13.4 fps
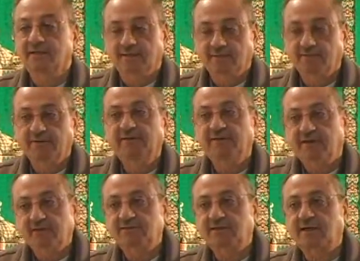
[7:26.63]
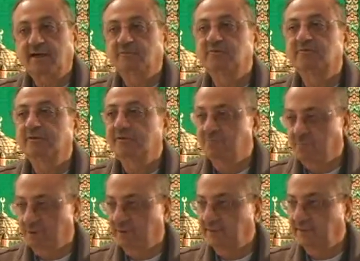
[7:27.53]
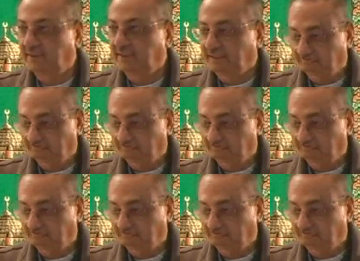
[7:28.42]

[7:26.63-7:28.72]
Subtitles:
When qad comes with madi,